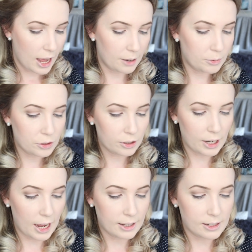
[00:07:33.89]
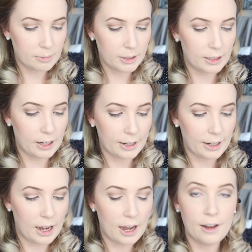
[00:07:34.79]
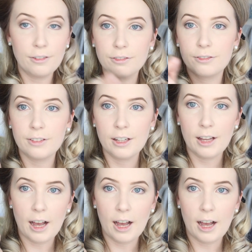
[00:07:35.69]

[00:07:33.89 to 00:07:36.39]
And I'm also going to add some little like half